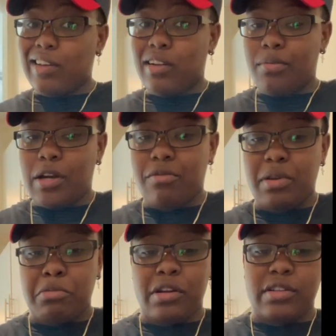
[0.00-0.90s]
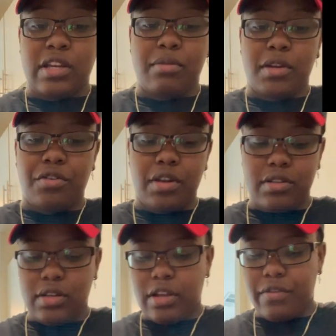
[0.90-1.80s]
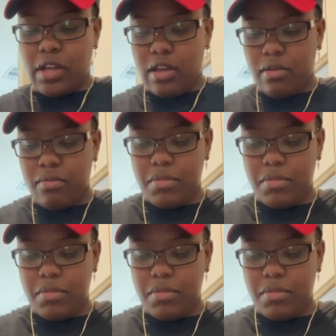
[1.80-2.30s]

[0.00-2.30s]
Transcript: good about remembering to take my creatine every day,